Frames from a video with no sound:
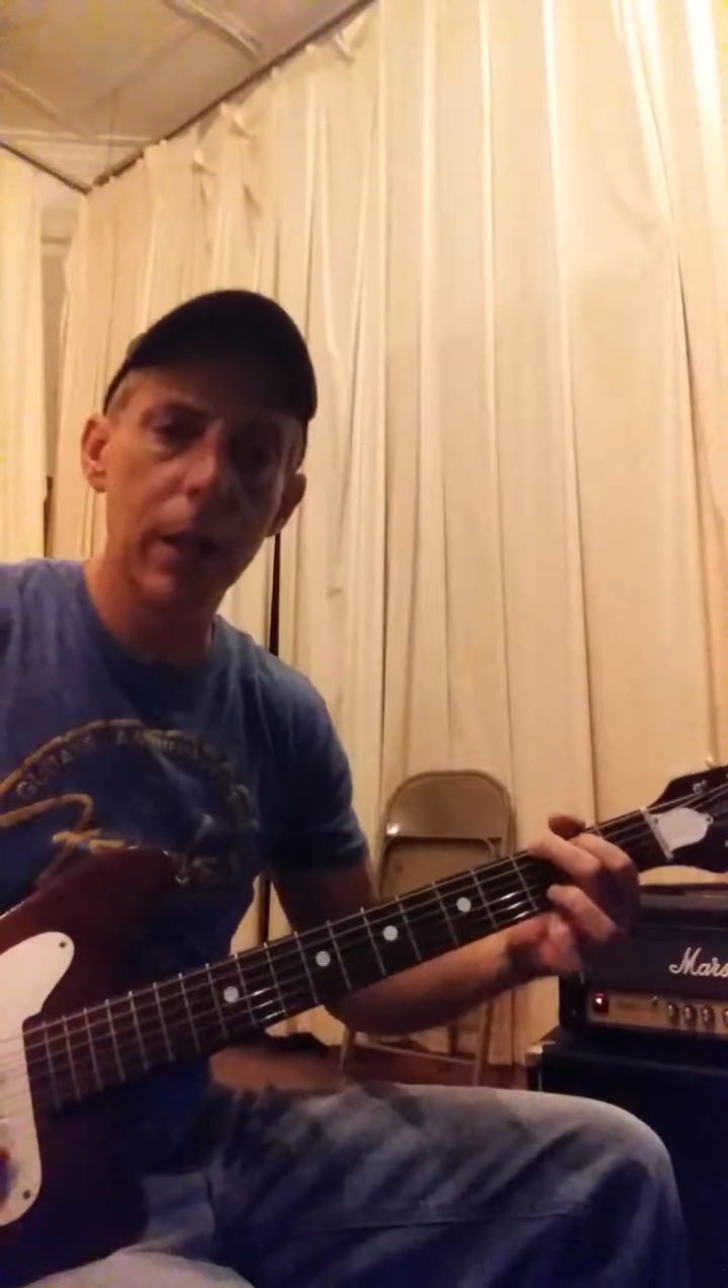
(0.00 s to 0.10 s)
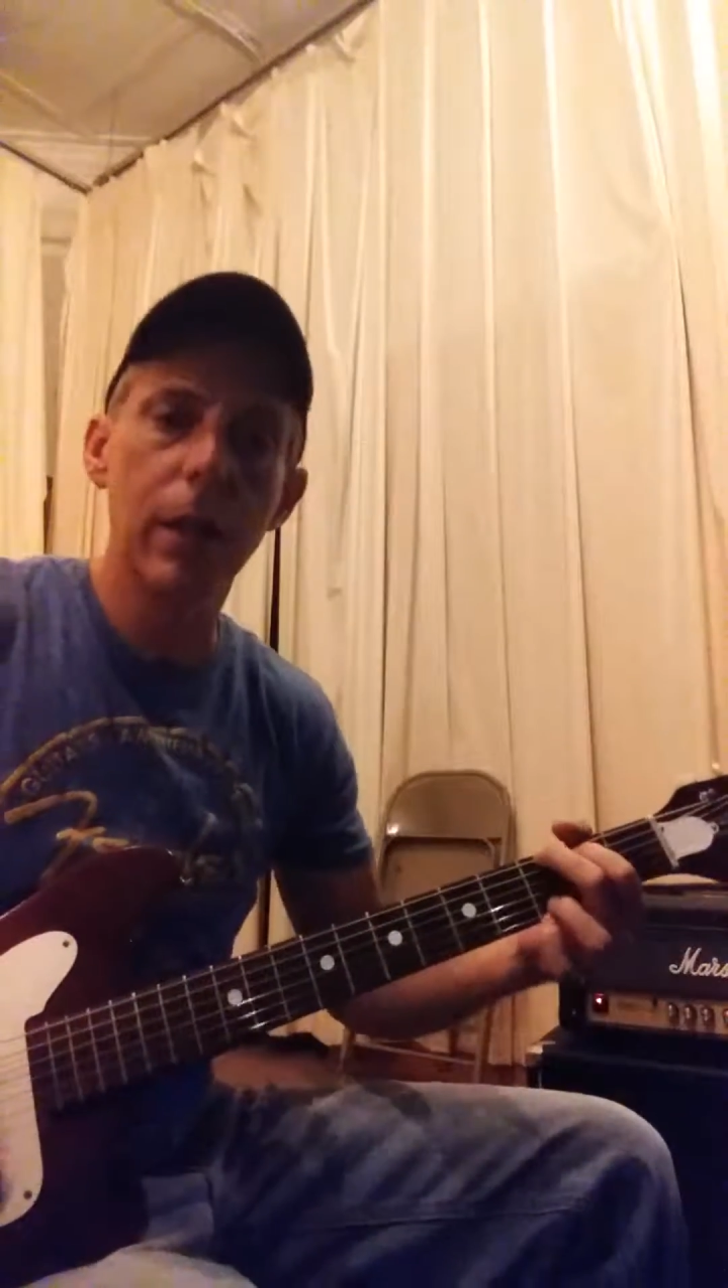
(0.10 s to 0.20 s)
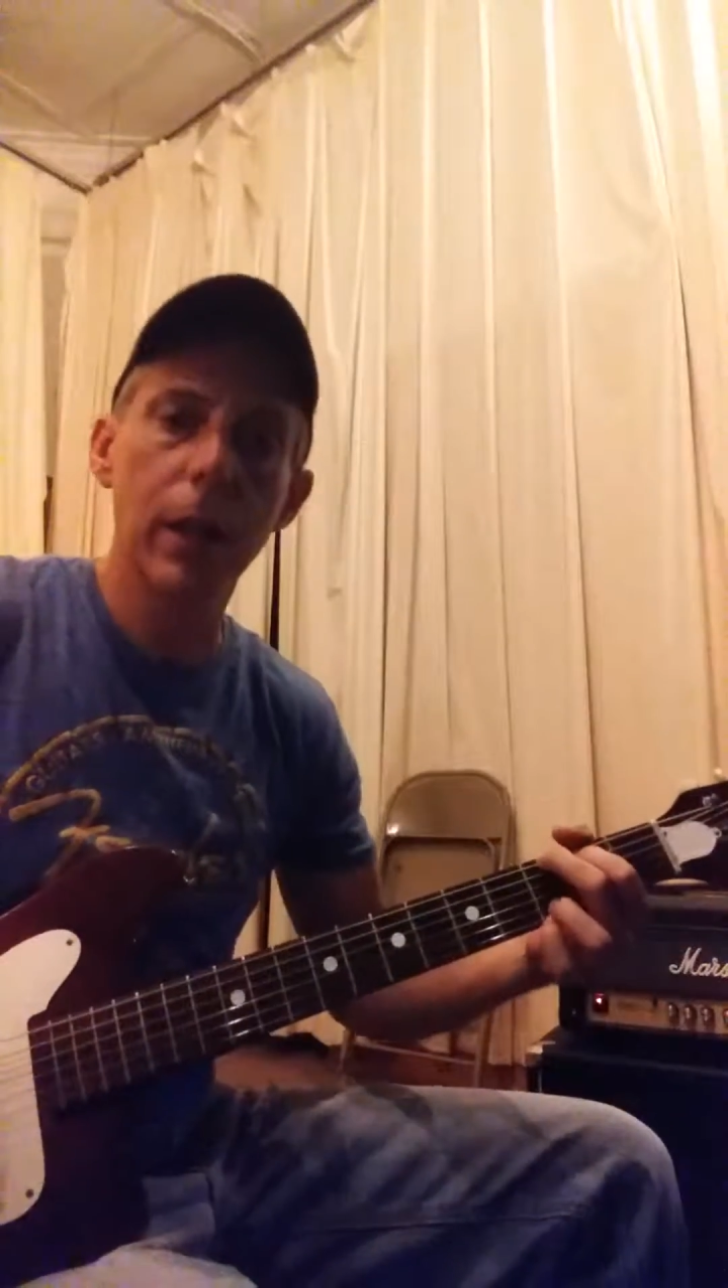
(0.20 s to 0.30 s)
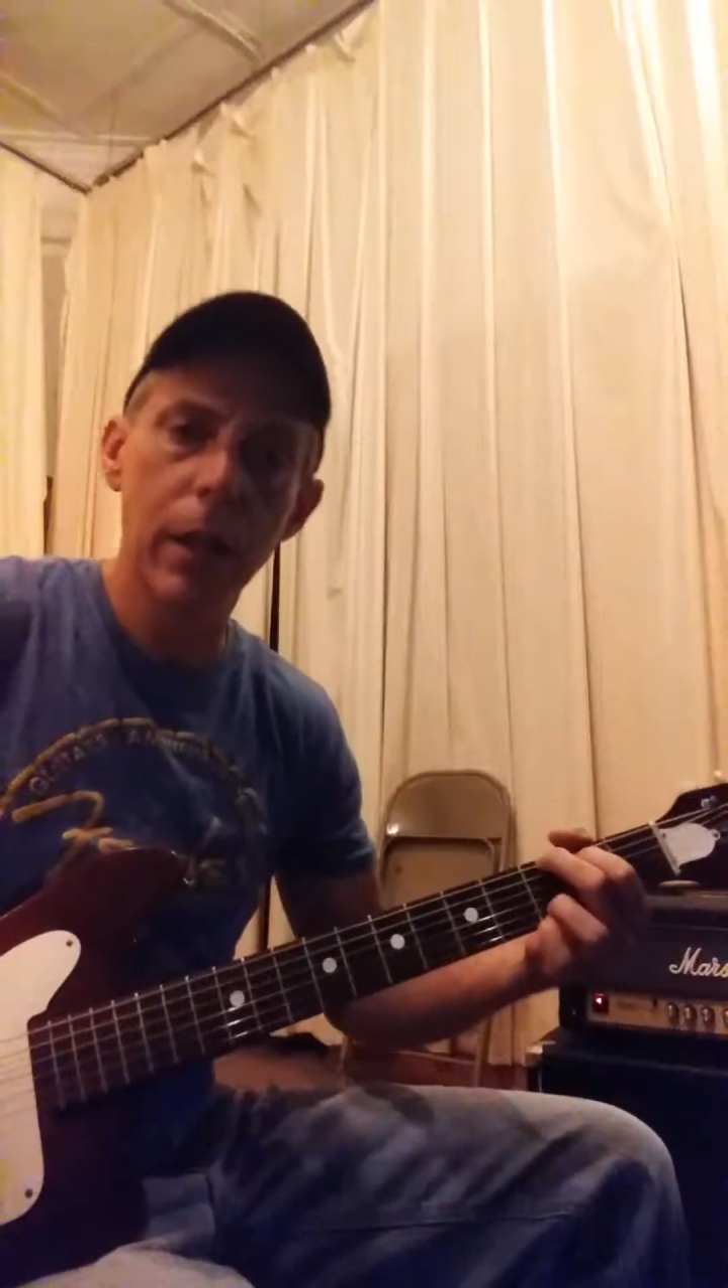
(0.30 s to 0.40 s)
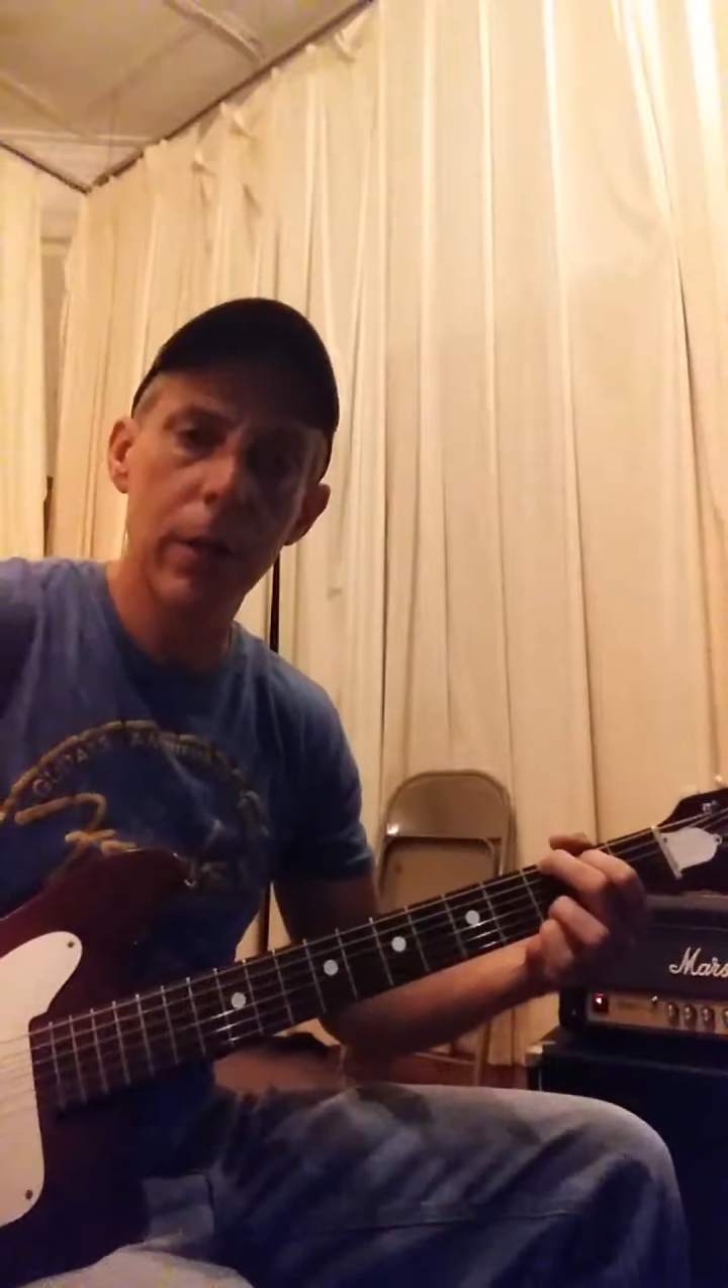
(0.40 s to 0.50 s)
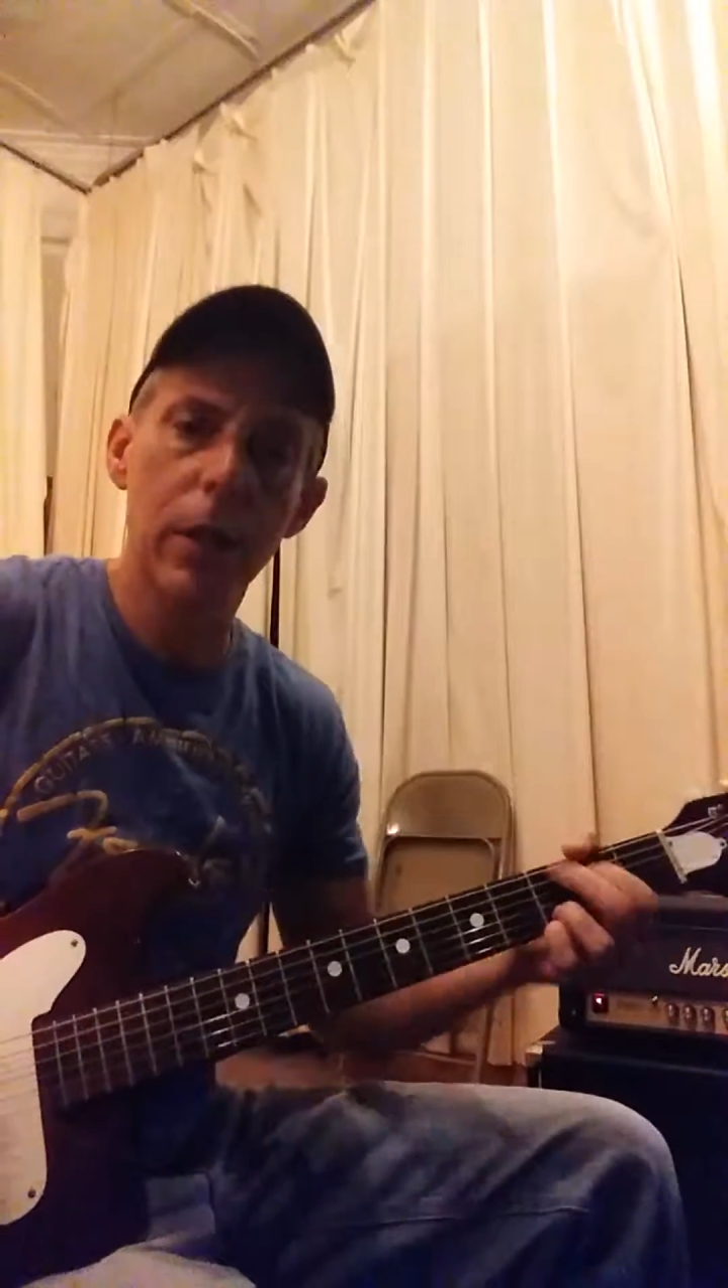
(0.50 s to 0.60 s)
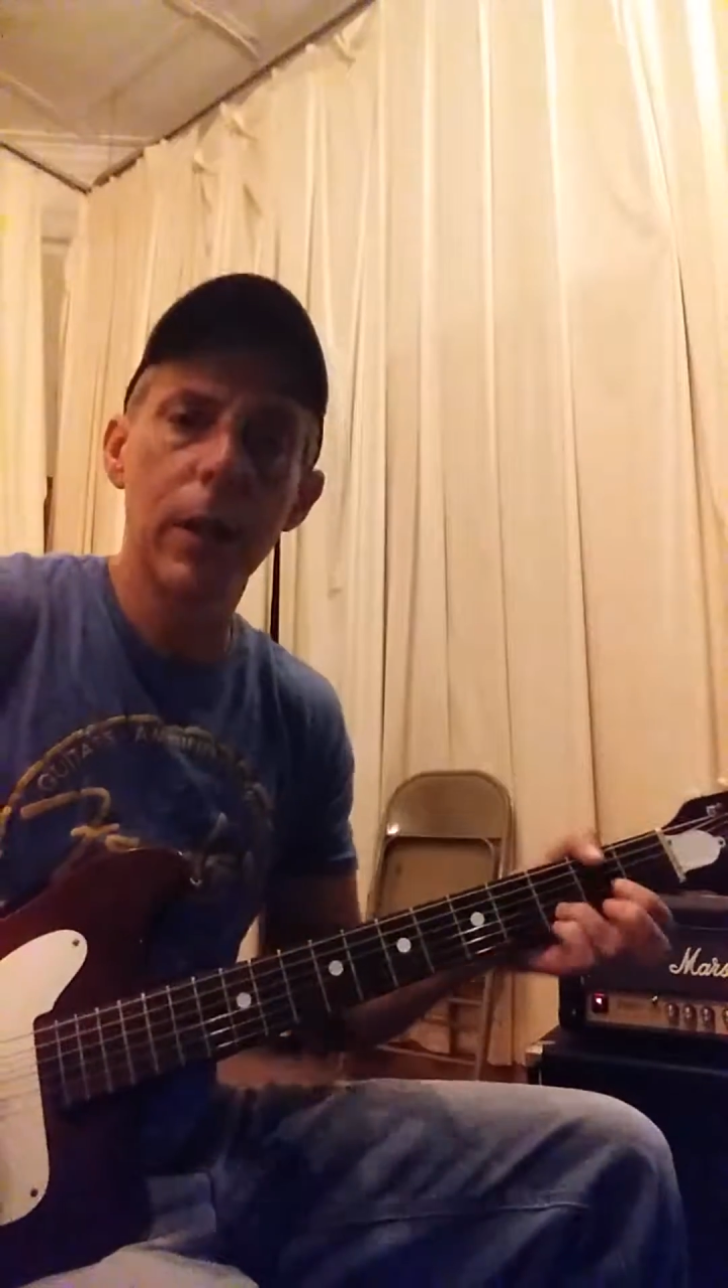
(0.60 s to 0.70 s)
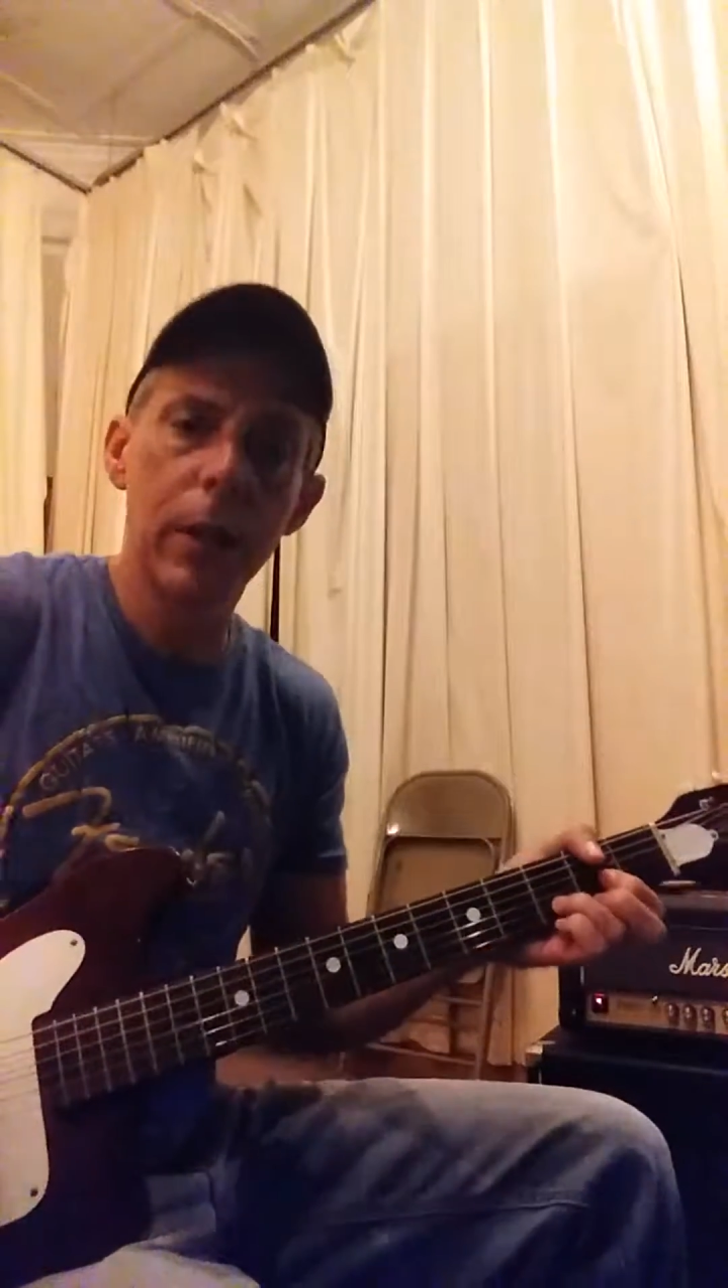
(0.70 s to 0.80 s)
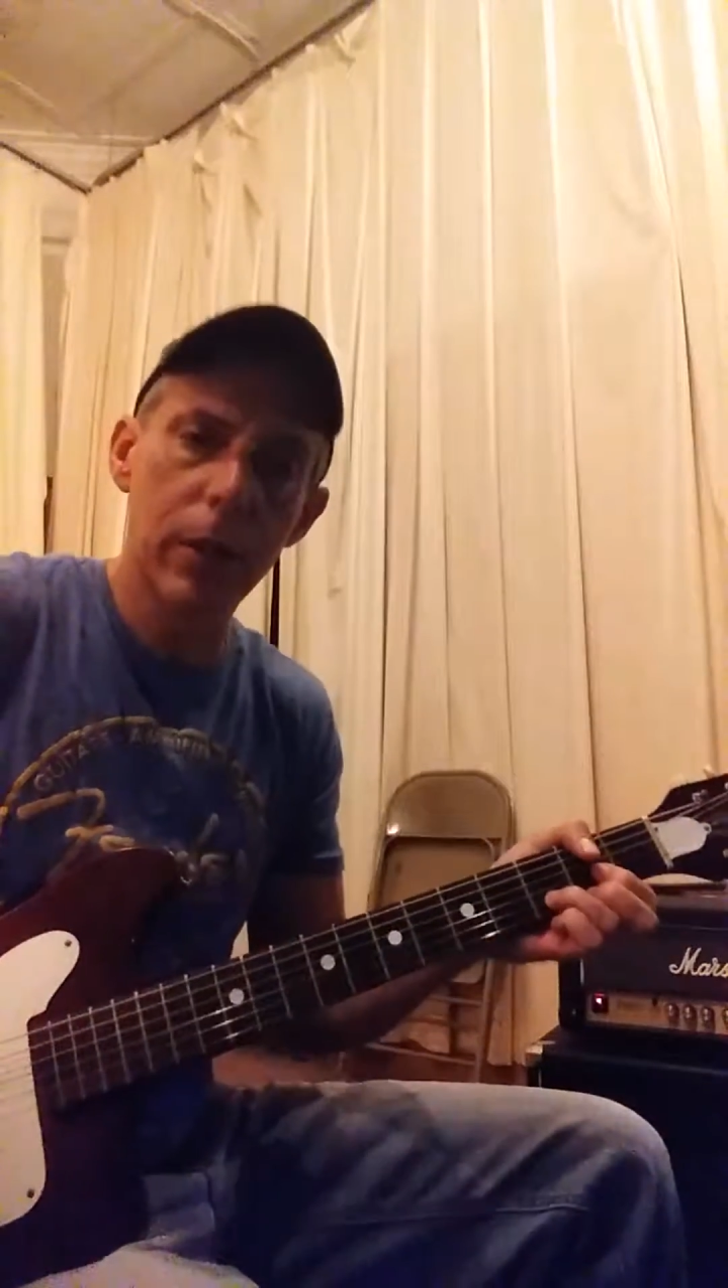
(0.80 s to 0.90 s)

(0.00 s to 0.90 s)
and G,